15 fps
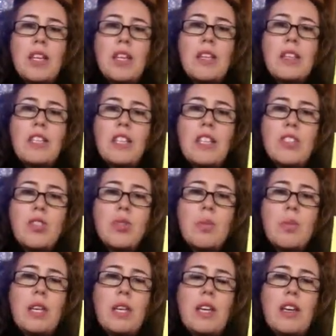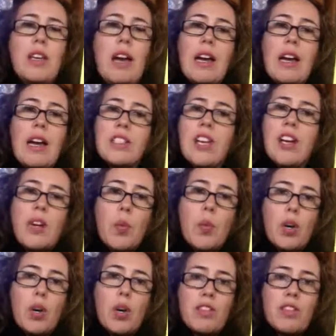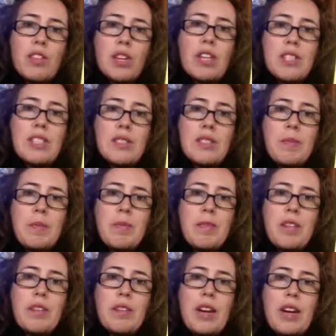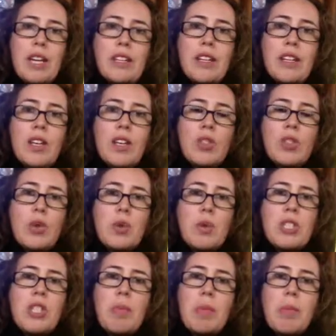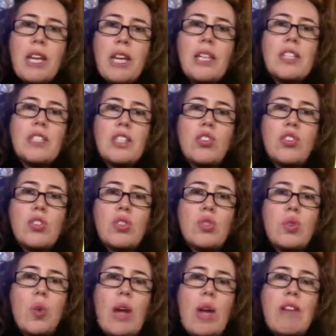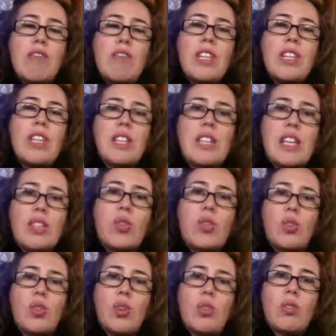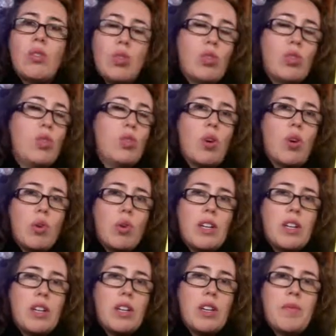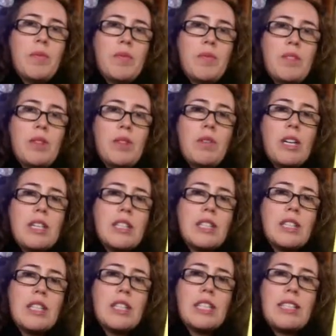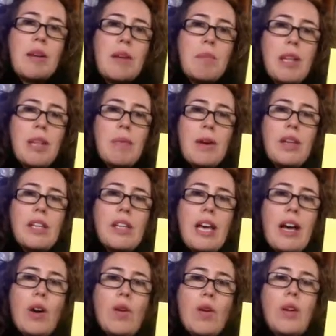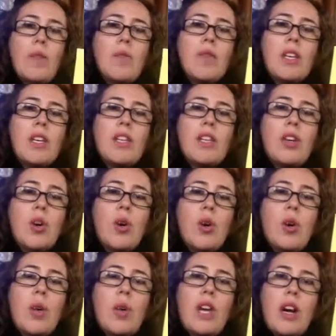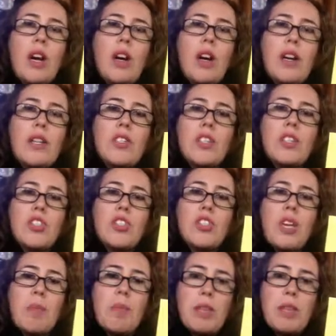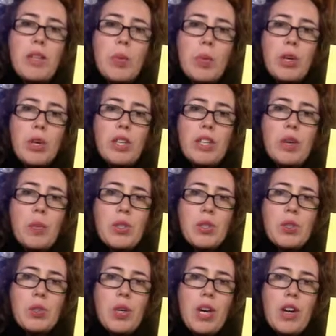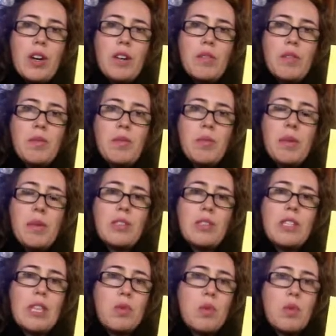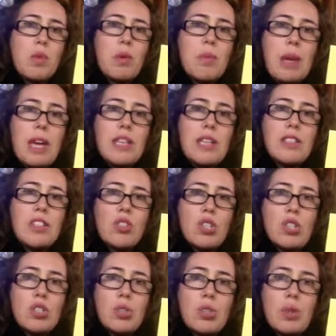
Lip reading: tends to be a scary world for us, right? So we start paying attention to everything that could go wrong, right? That's an example about how, who we are starts shaping the world in which we are, because that's what we pay attention to,